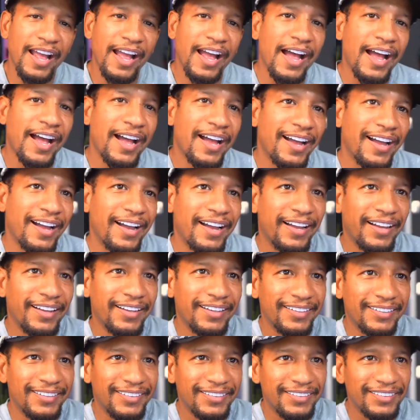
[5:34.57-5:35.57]

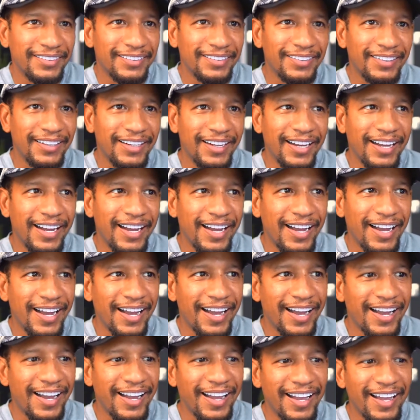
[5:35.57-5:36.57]

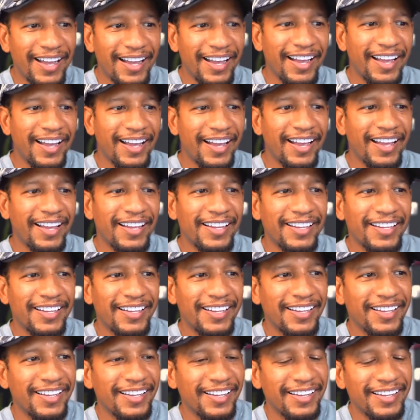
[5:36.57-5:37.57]

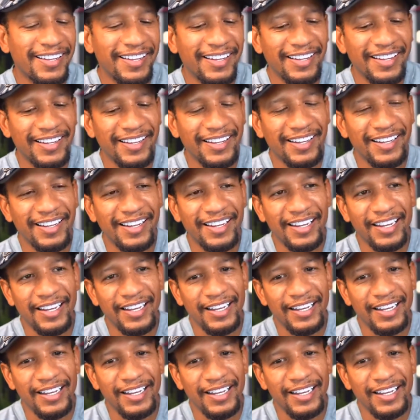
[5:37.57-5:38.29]
(silent)